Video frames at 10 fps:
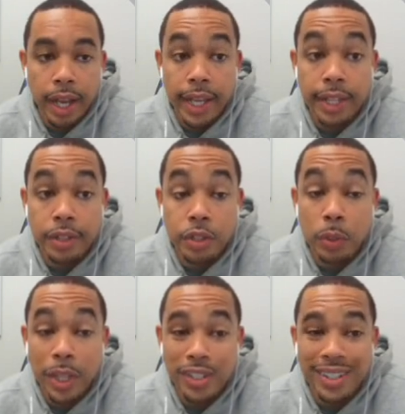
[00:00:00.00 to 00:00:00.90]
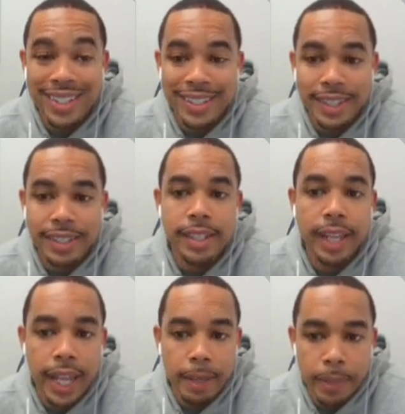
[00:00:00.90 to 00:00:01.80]
in
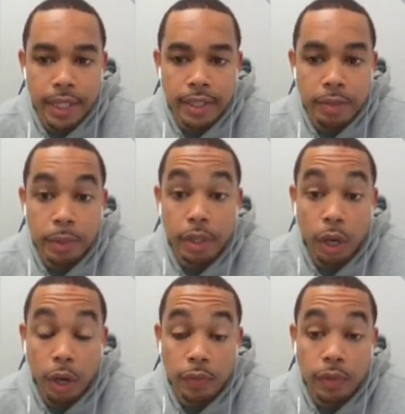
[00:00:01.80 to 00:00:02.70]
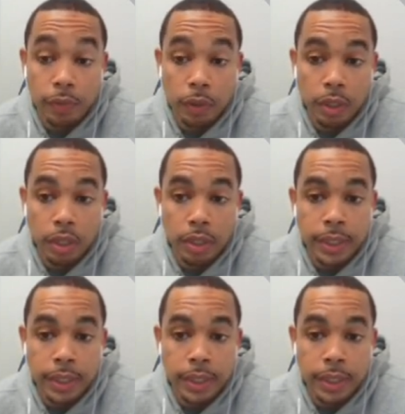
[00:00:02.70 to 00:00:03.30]
268 minutes with her off the floor.